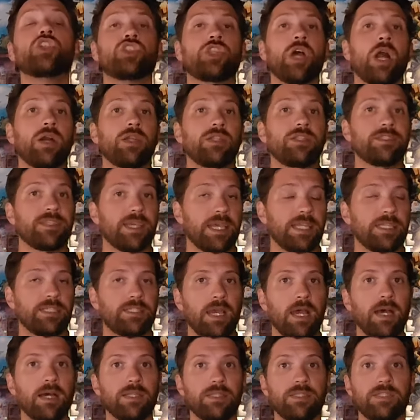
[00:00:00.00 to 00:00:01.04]
tons and
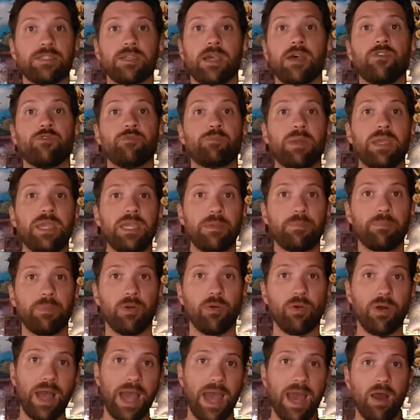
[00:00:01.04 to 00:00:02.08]
tons of
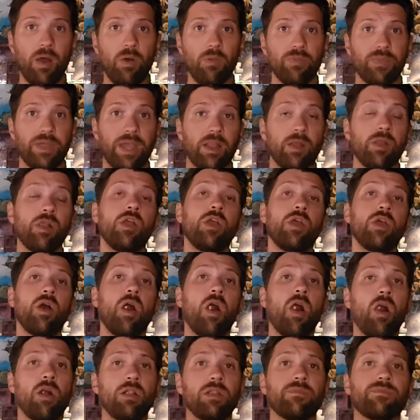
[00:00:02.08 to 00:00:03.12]
people out there,
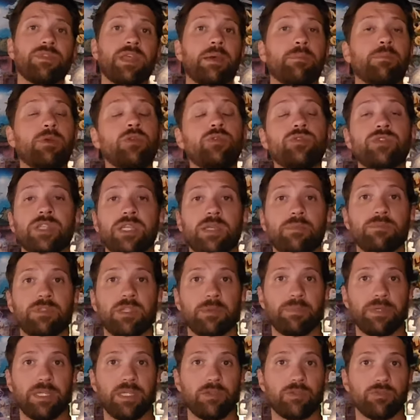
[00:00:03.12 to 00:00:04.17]
all of them who seem to
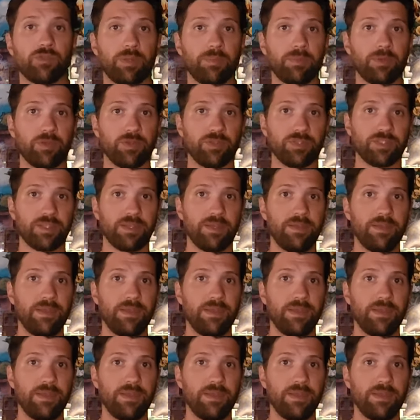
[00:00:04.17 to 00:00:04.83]
be criminals.